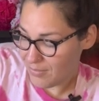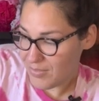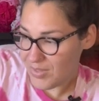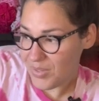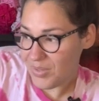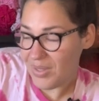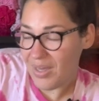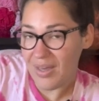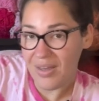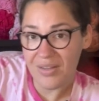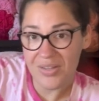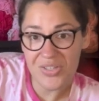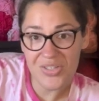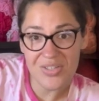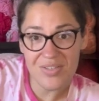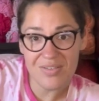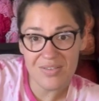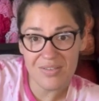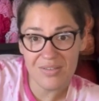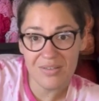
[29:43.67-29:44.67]
So yeah,
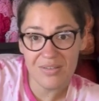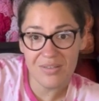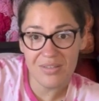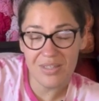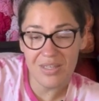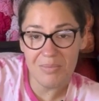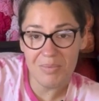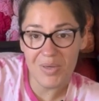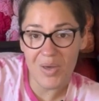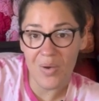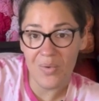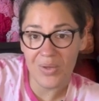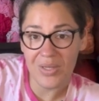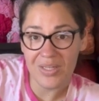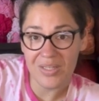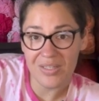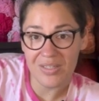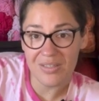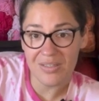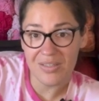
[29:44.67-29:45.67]
just keep
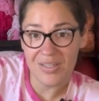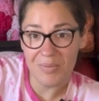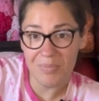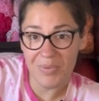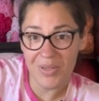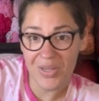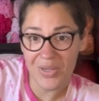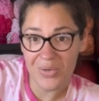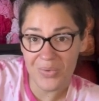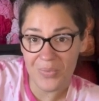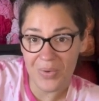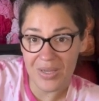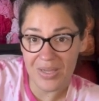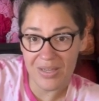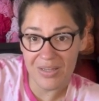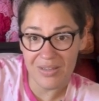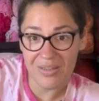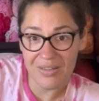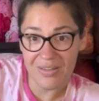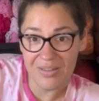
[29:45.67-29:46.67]
going, keep plugging
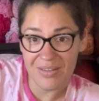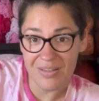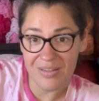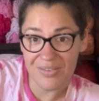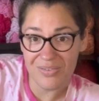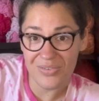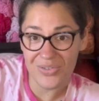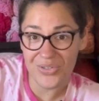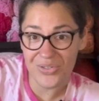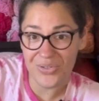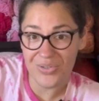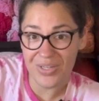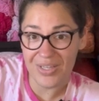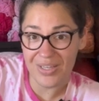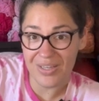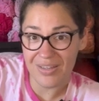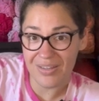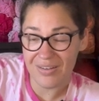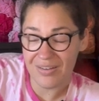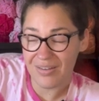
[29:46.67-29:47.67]
away if you're doing
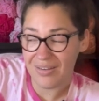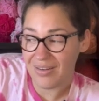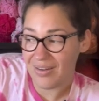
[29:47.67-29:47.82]
it.